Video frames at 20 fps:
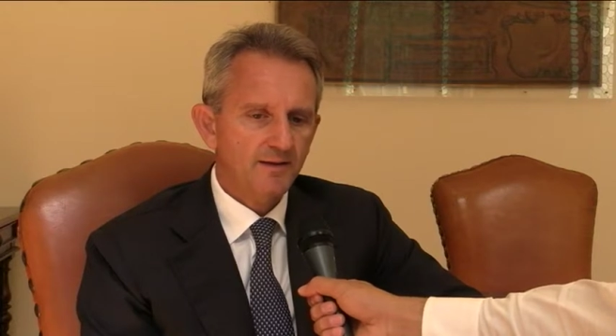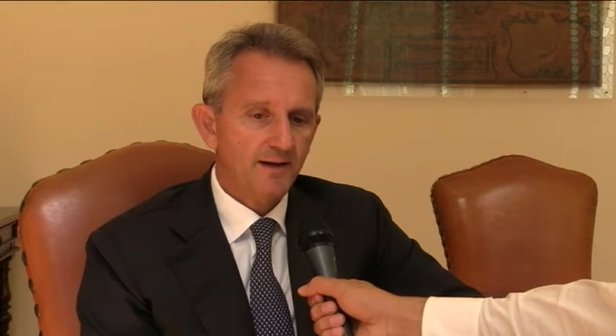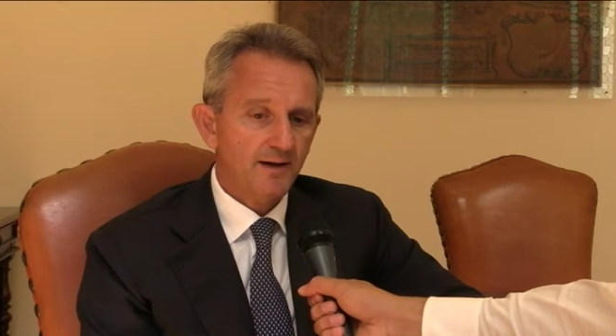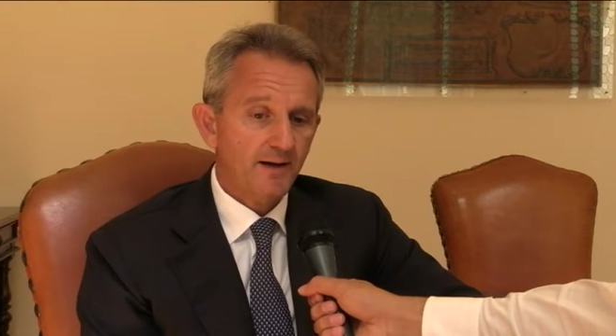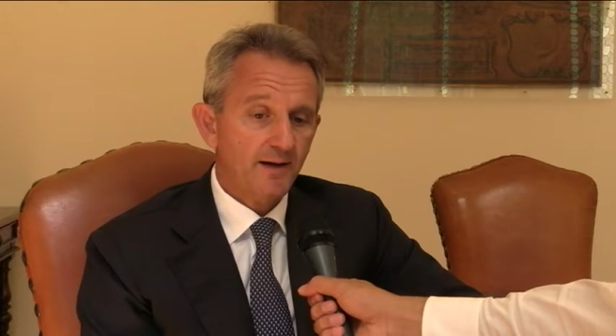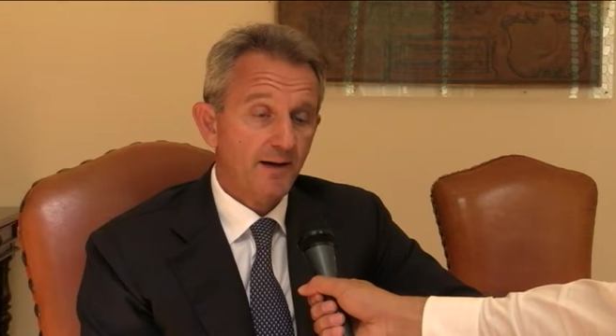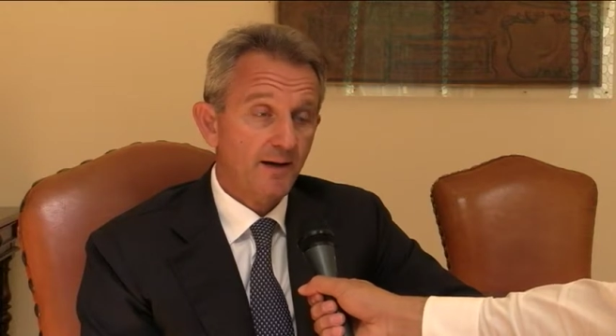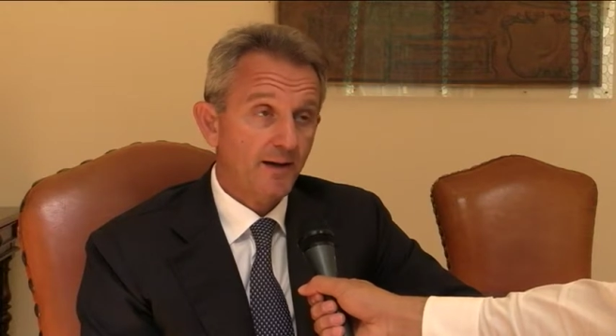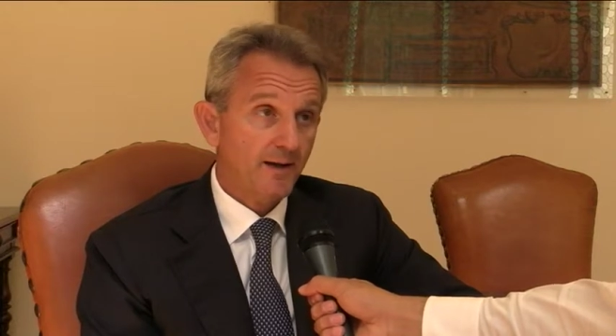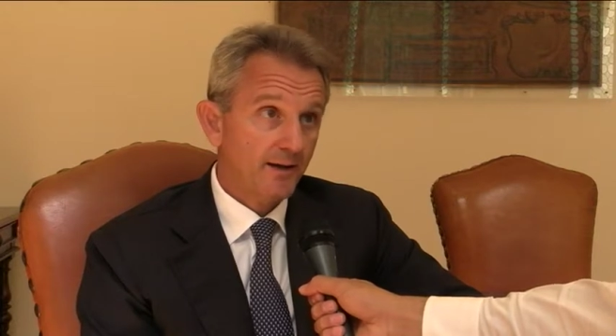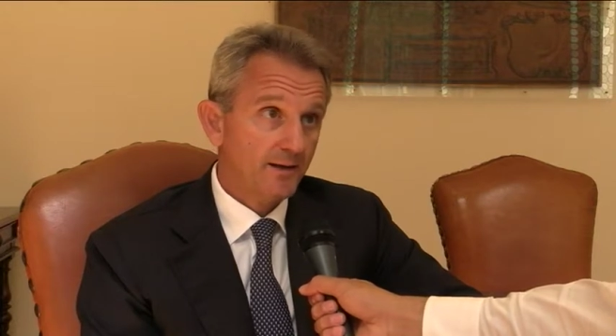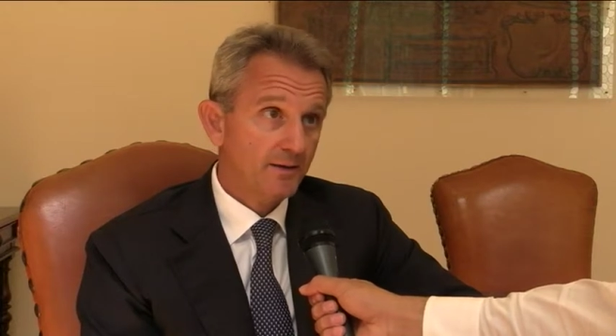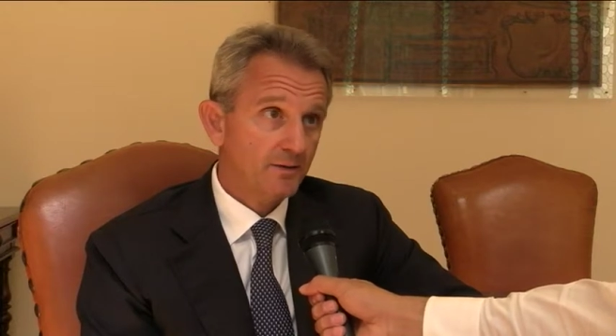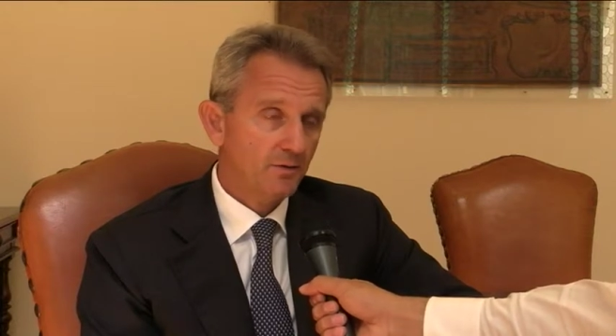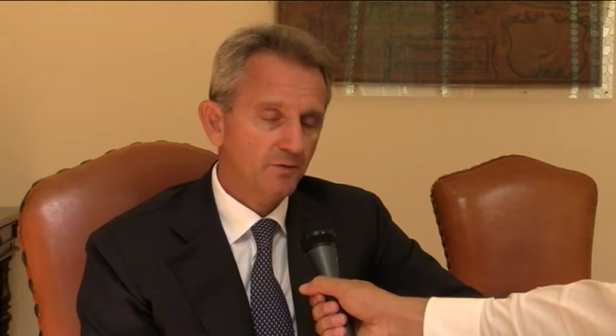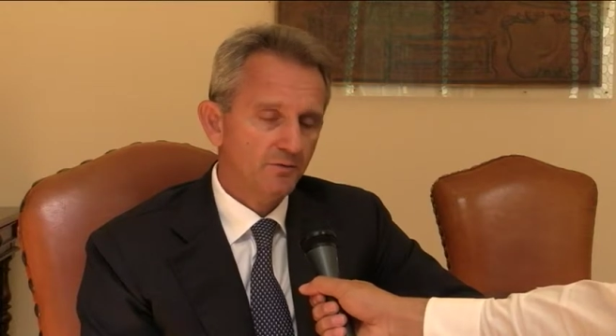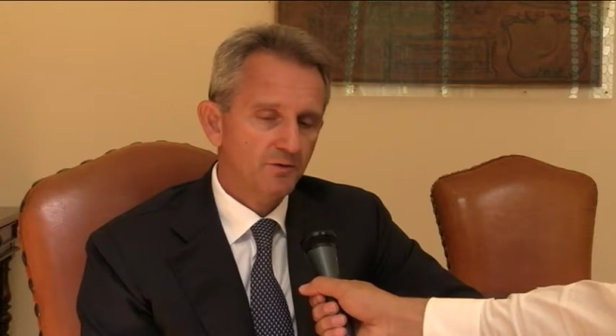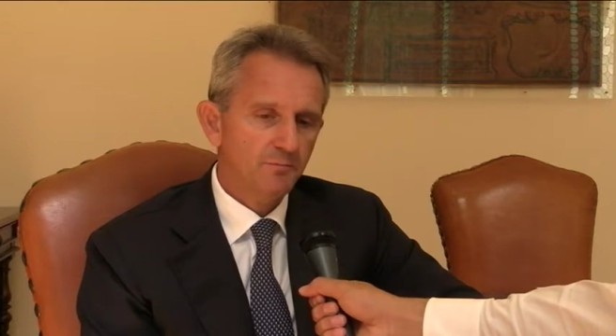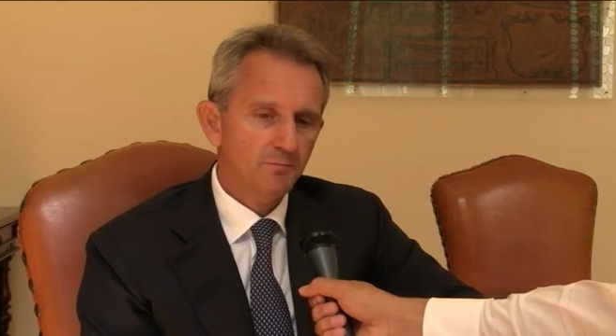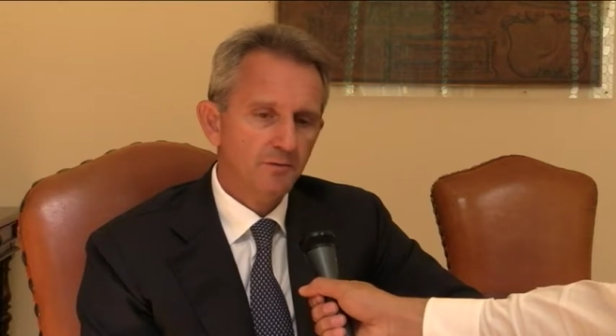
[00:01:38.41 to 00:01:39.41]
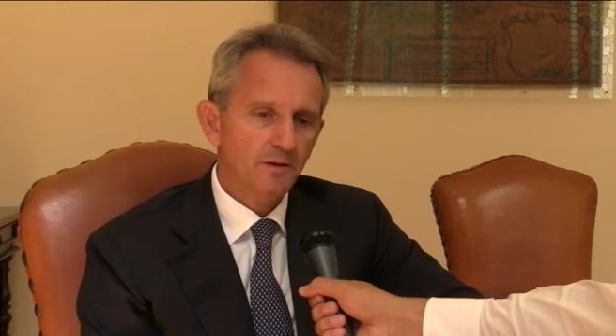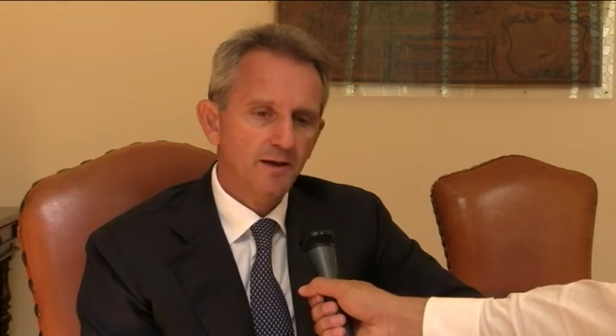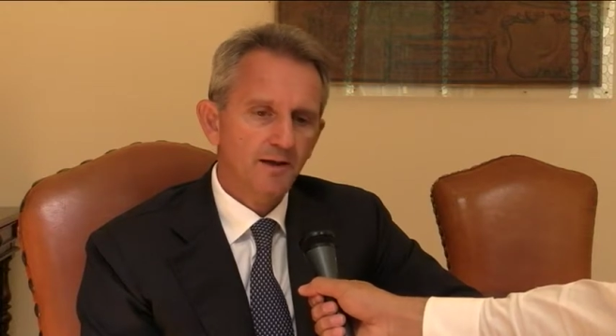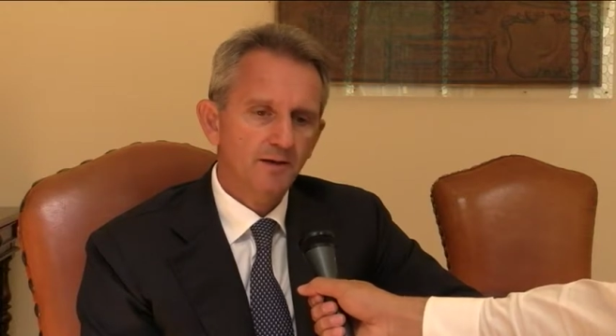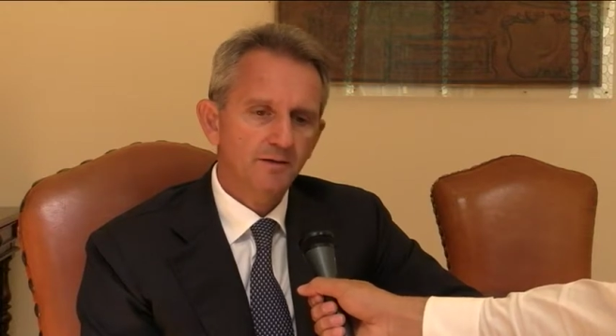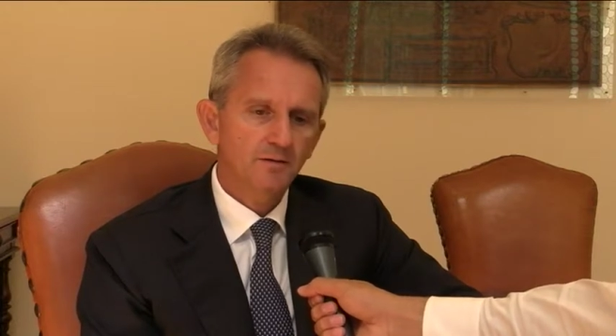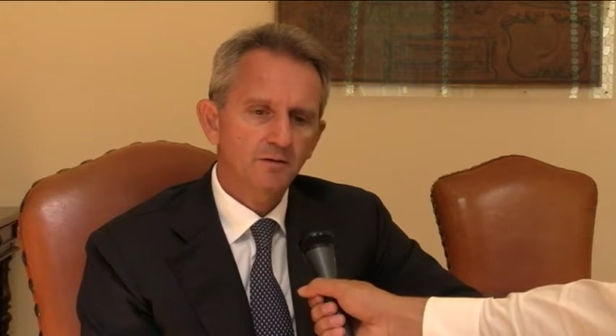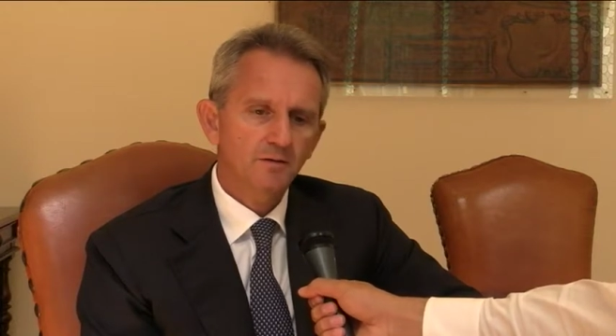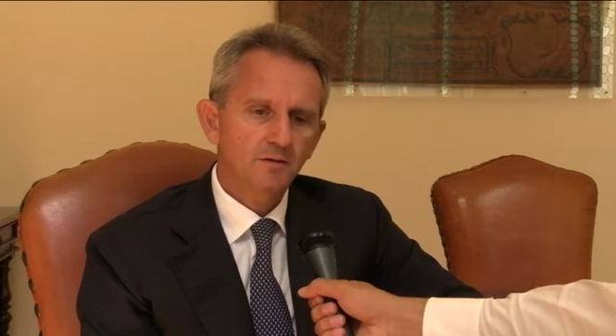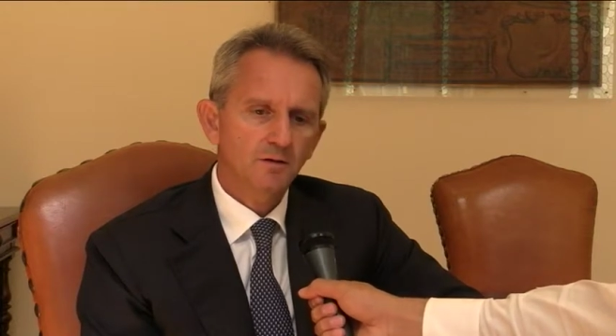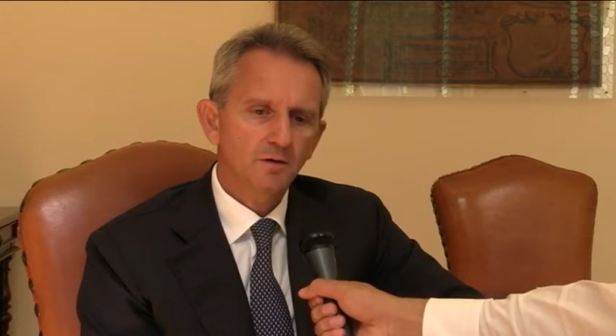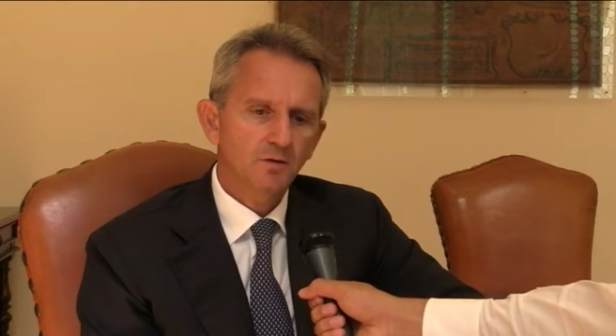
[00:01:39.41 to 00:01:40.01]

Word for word: are ahead of the plan,